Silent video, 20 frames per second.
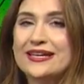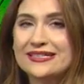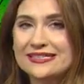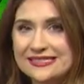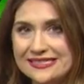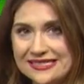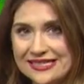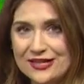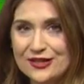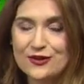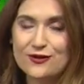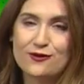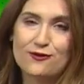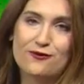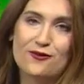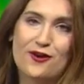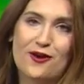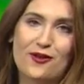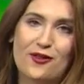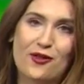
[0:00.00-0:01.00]
continue to
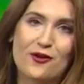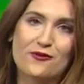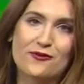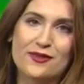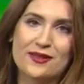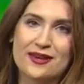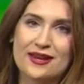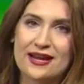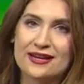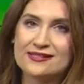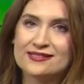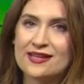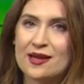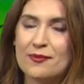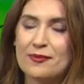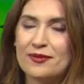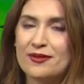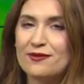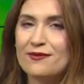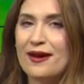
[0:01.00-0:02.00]
fall over the next
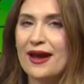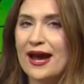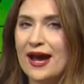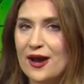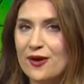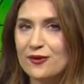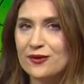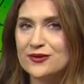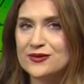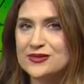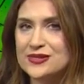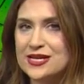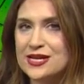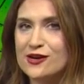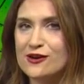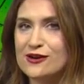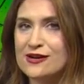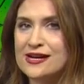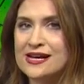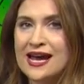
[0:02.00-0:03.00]
couple of hours
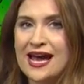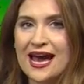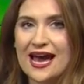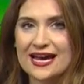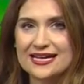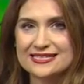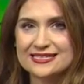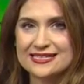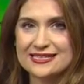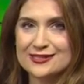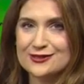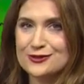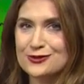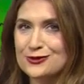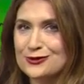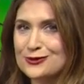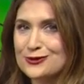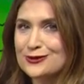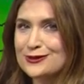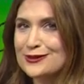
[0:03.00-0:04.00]
here as this
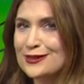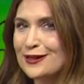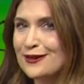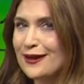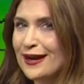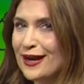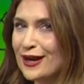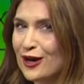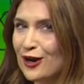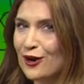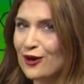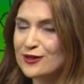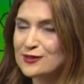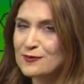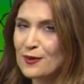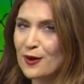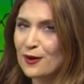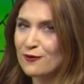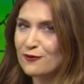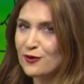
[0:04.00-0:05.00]
cooler air as
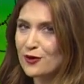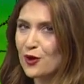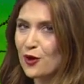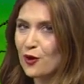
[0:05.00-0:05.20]
part of the